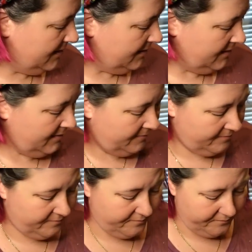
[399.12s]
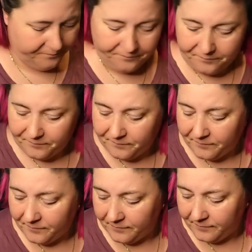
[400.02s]

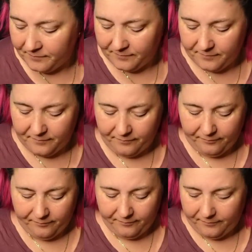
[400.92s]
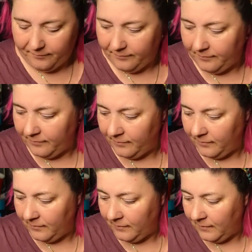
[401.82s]
No one is speaking in this clip.